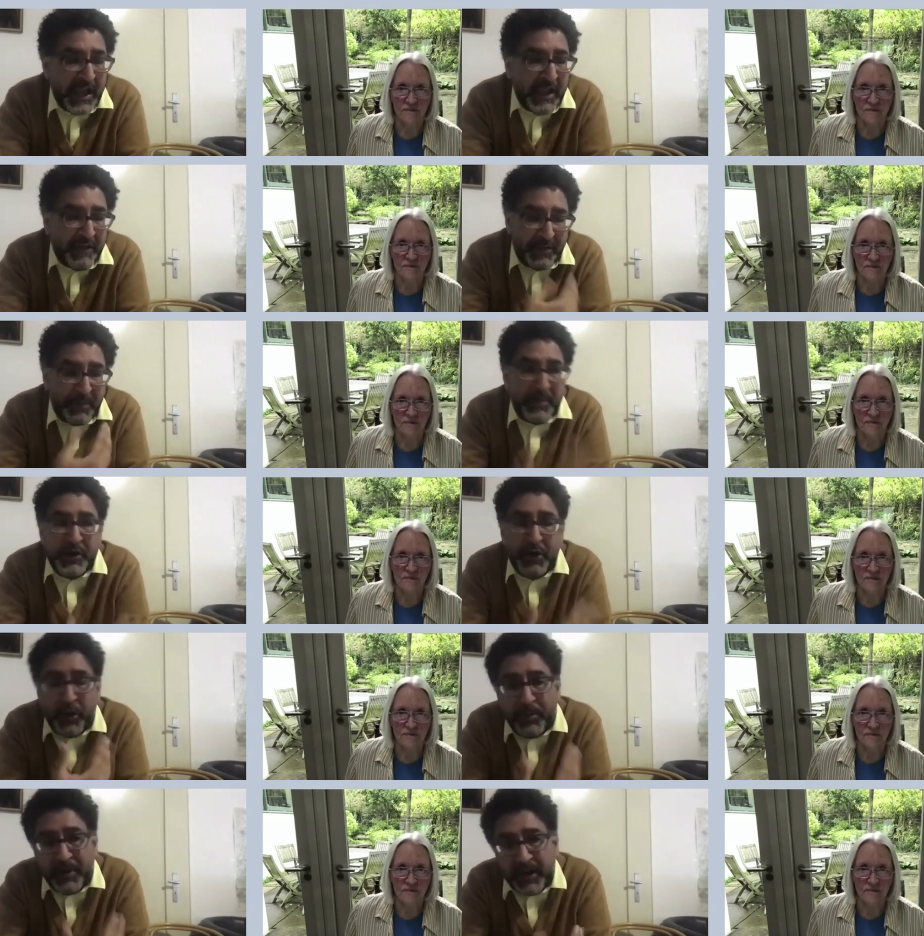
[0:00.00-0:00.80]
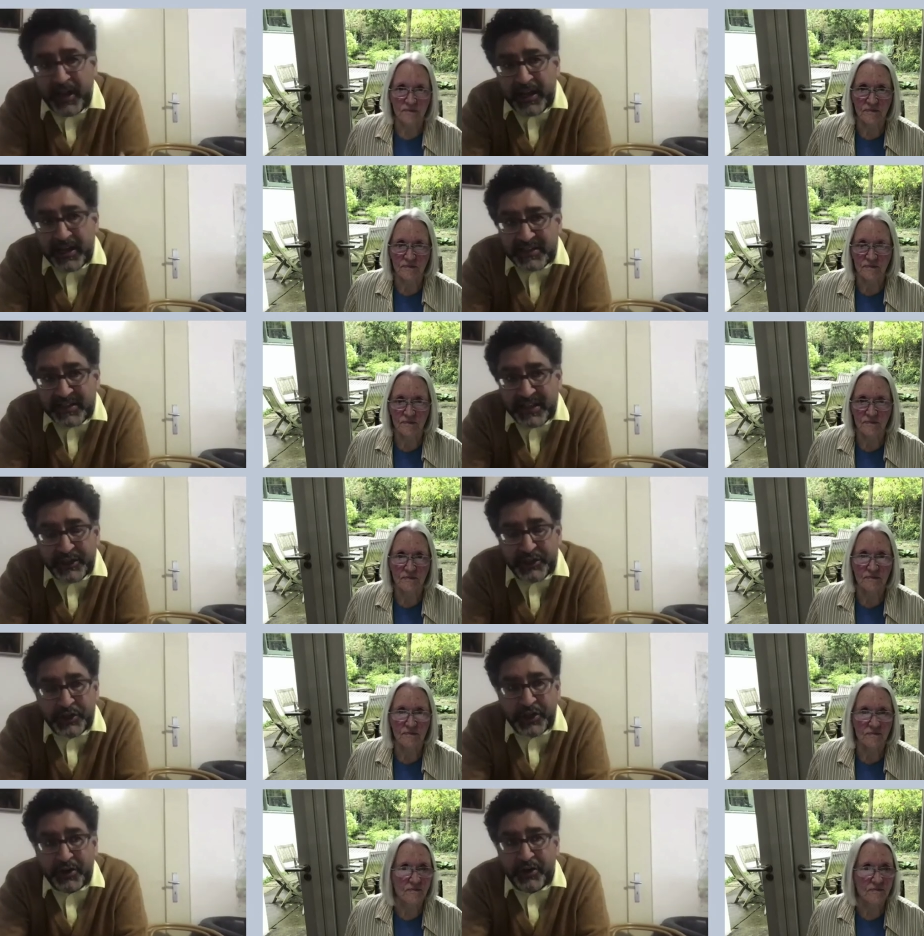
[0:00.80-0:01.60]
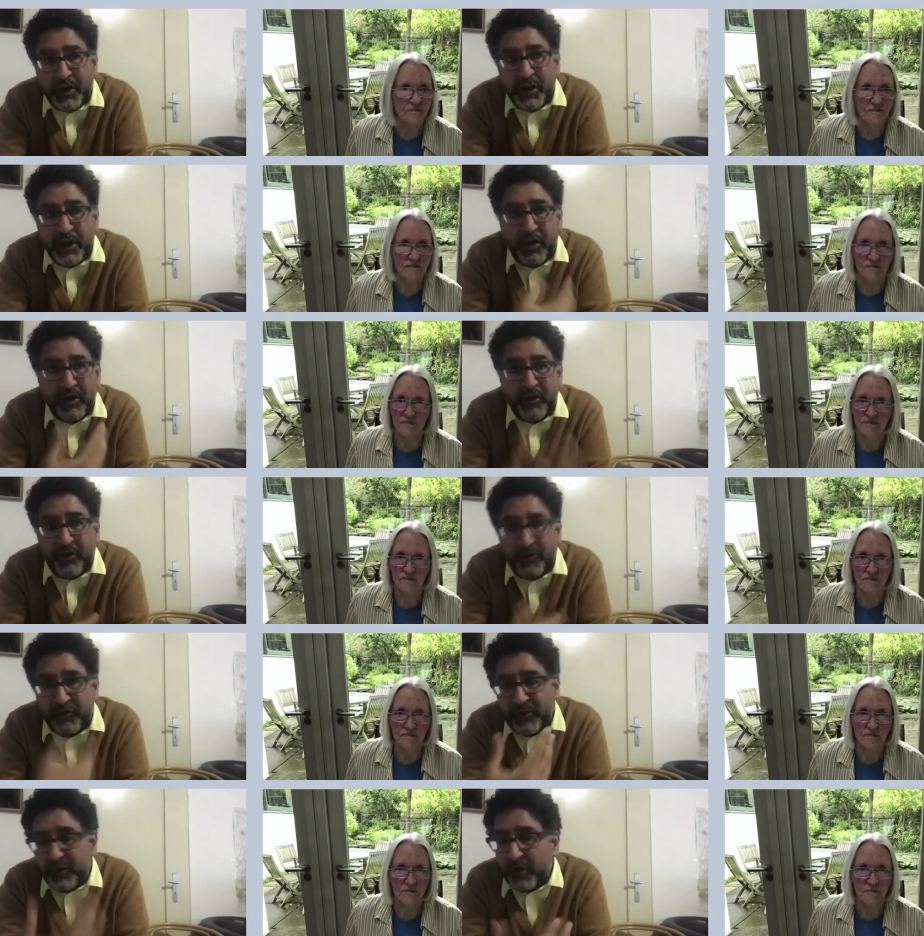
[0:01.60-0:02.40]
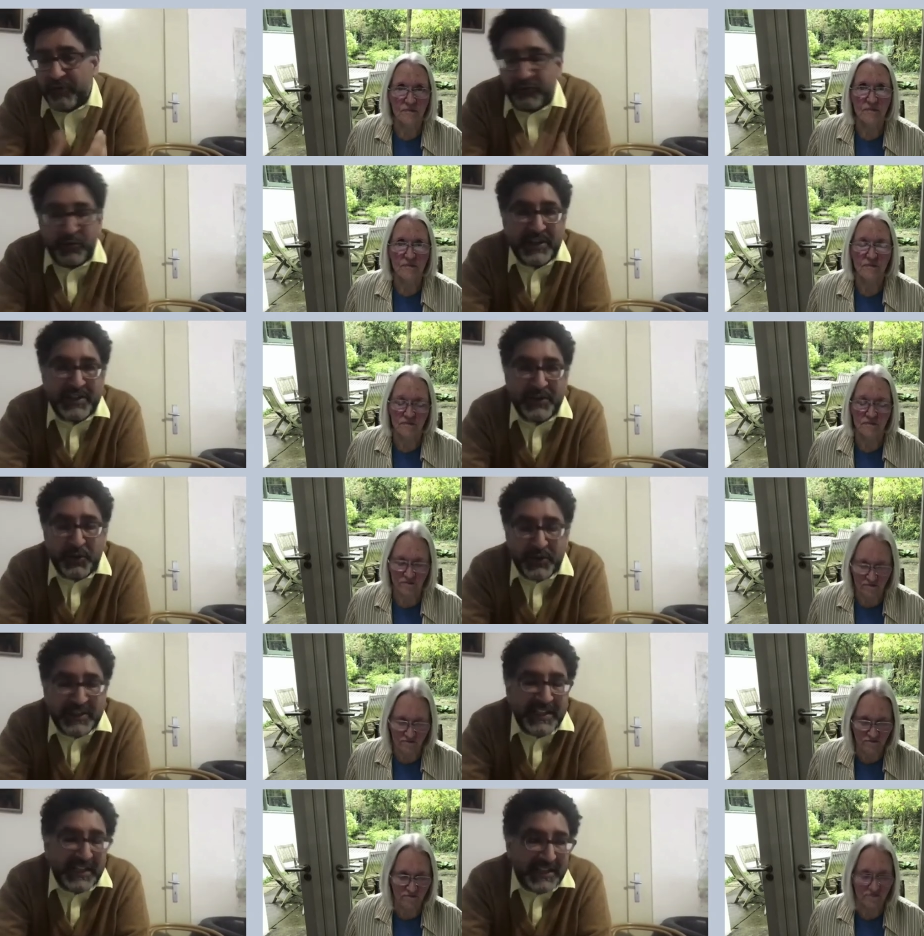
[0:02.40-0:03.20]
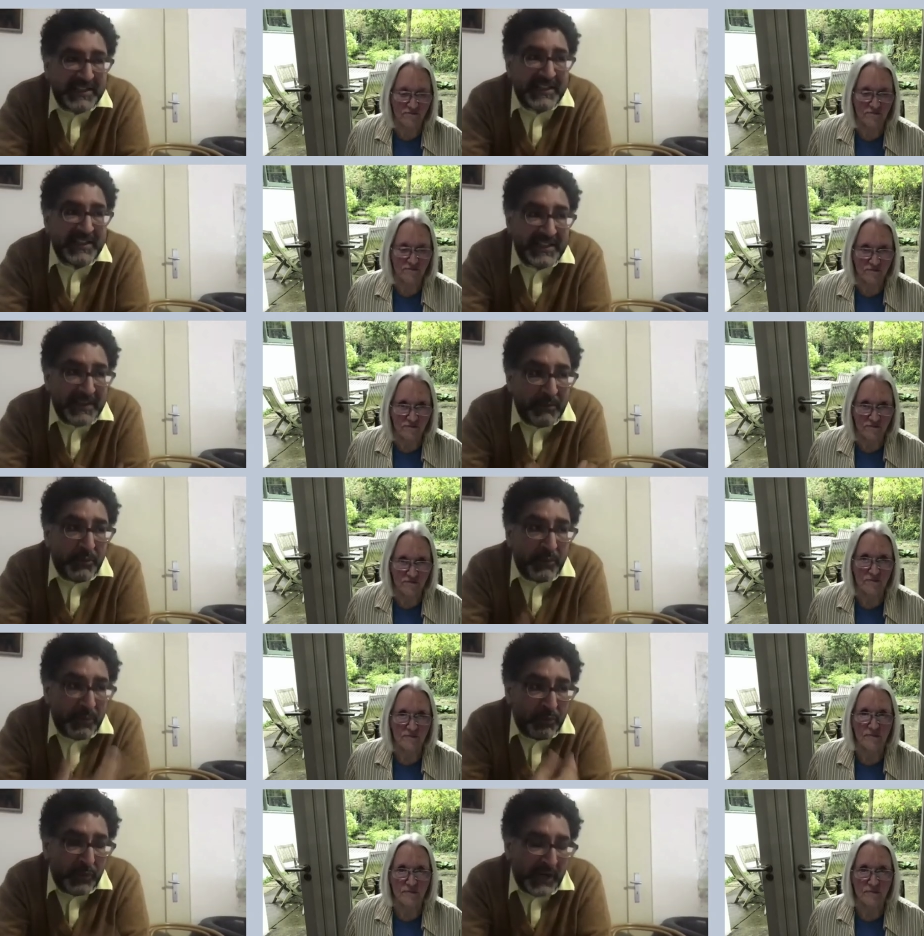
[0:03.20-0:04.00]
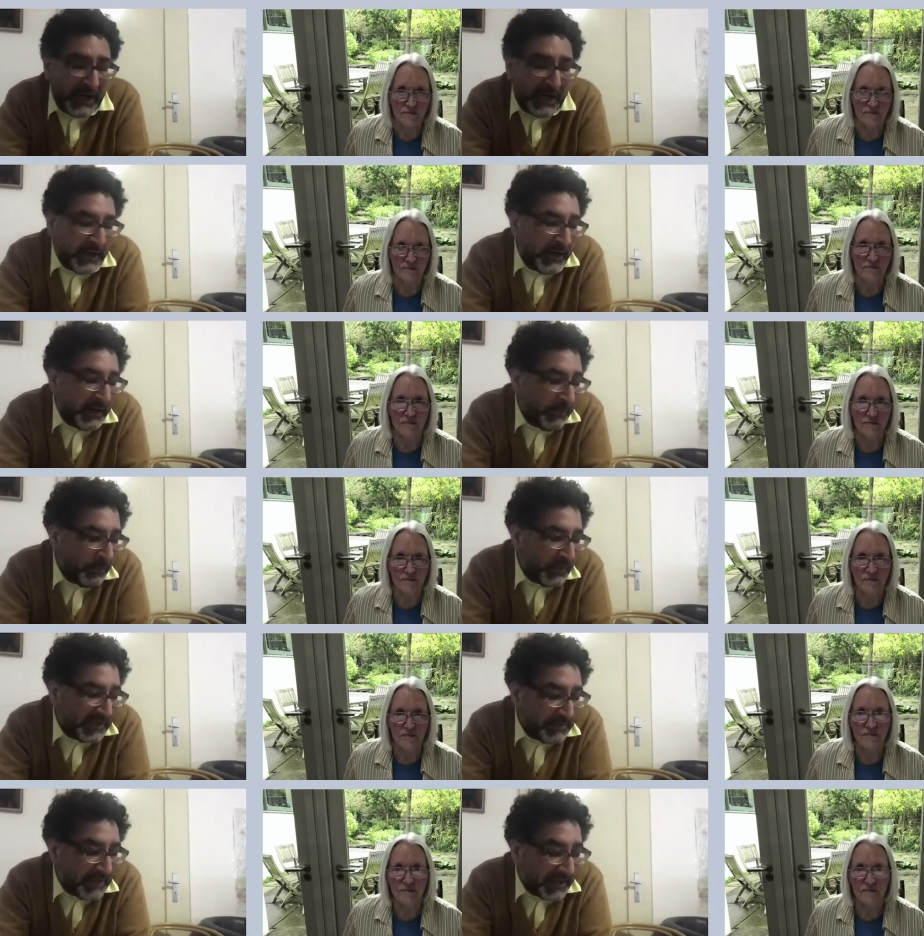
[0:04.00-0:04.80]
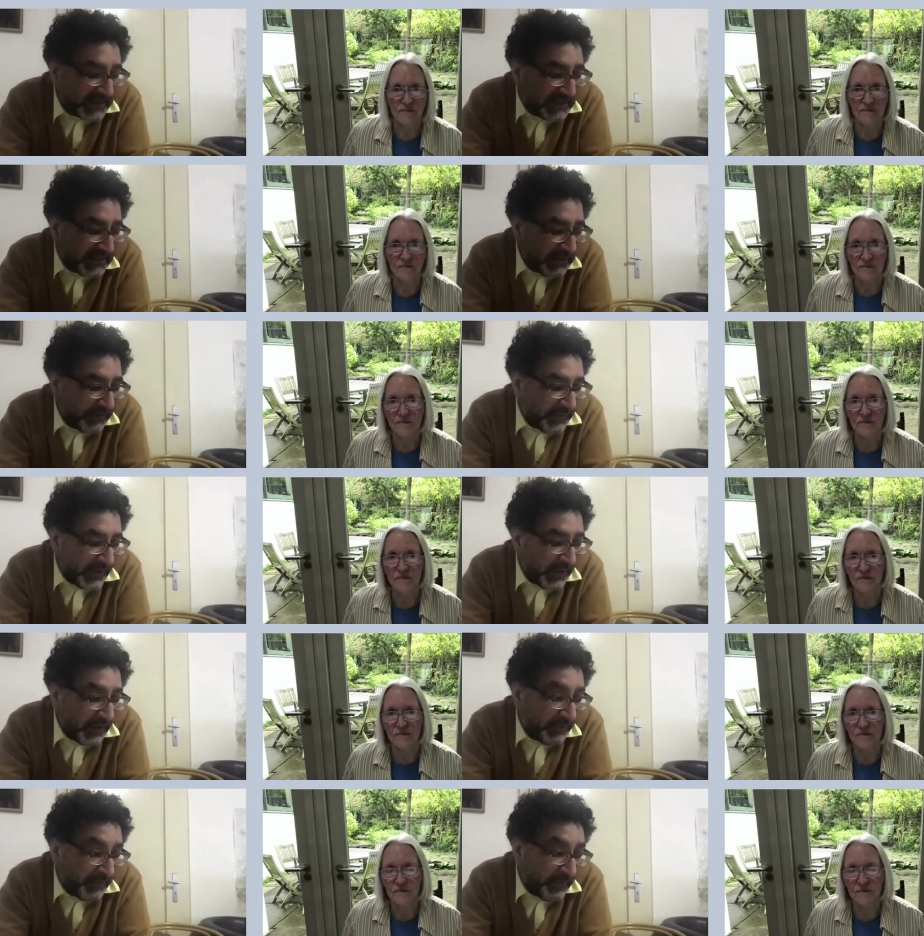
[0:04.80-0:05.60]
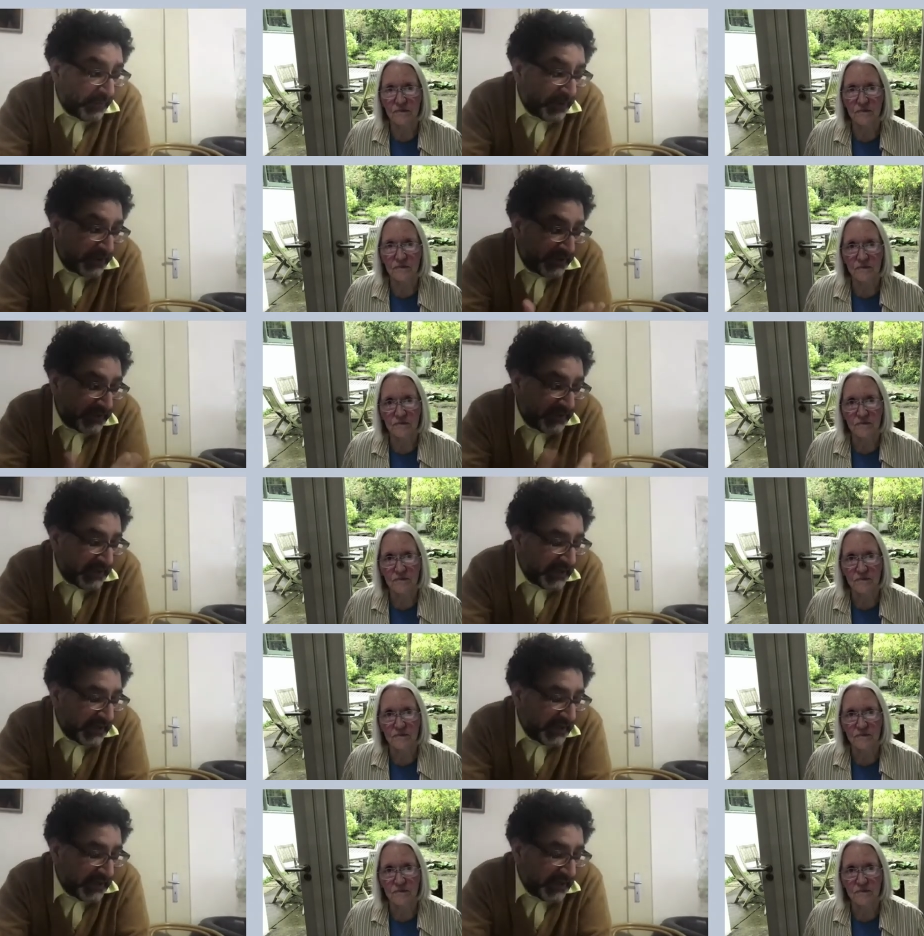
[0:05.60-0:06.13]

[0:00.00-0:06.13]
Speaker 1: the monopolization of, of resources in some uh, respects of a, of a modern